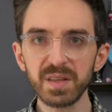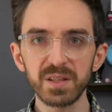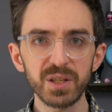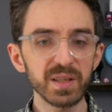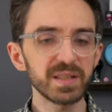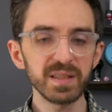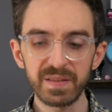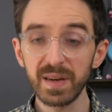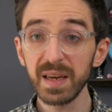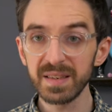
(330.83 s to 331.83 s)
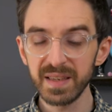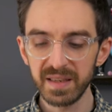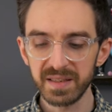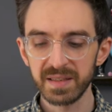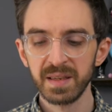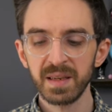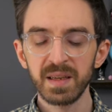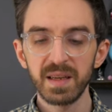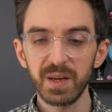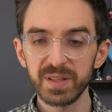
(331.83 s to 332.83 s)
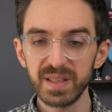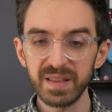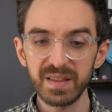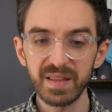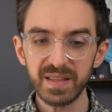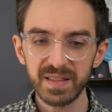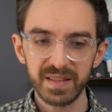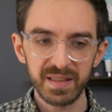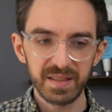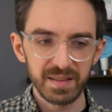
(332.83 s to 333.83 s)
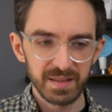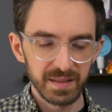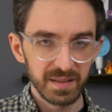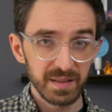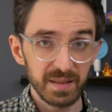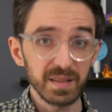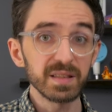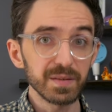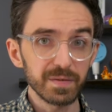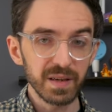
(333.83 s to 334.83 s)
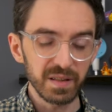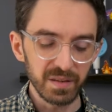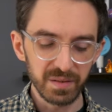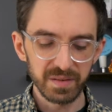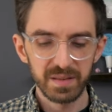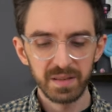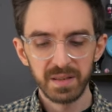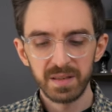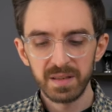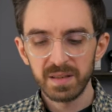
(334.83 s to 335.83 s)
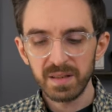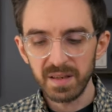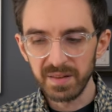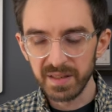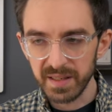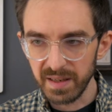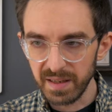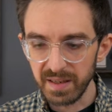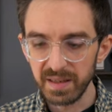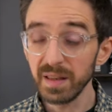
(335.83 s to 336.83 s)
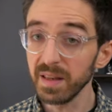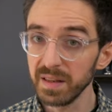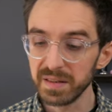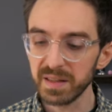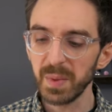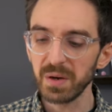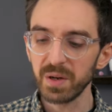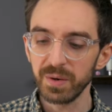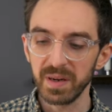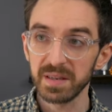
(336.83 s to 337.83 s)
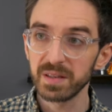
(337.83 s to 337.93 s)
So let's see, if I had to guess, I would say that this is the Fellow and this guy is the Mahlkönig.